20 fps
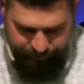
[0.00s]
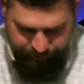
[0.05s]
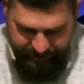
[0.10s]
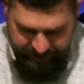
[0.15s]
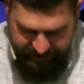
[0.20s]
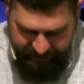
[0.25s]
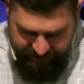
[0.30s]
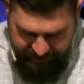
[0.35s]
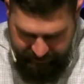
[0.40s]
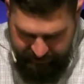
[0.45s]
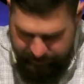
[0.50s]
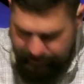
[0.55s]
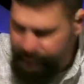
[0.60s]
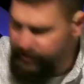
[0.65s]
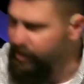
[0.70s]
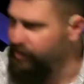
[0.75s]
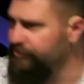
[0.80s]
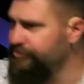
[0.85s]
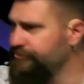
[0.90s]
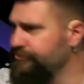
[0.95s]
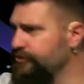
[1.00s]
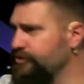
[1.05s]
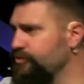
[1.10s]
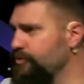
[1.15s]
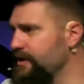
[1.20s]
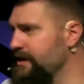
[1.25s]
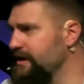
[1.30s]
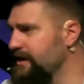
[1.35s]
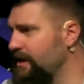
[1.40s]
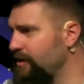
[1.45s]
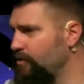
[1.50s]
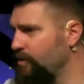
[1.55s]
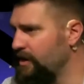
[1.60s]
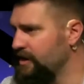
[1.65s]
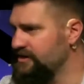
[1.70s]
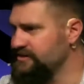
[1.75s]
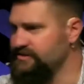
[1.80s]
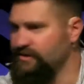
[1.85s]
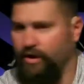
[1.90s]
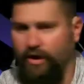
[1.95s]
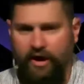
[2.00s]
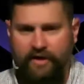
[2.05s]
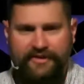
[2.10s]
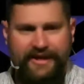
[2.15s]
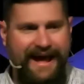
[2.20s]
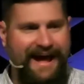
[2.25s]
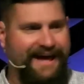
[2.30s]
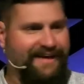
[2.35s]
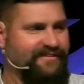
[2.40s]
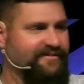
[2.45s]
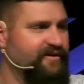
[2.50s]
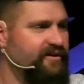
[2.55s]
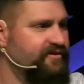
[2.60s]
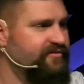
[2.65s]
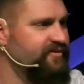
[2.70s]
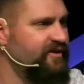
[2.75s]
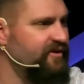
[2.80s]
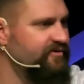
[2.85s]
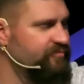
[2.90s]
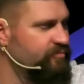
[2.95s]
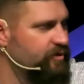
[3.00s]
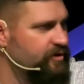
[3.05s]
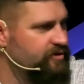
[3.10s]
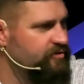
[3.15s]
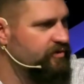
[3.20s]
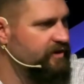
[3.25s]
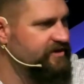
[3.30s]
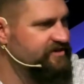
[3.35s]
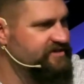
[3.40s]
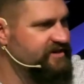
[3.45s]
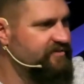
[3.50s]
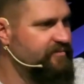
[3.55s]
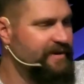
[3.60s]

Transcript: we go through the week, I want us all to ask ourselves one question.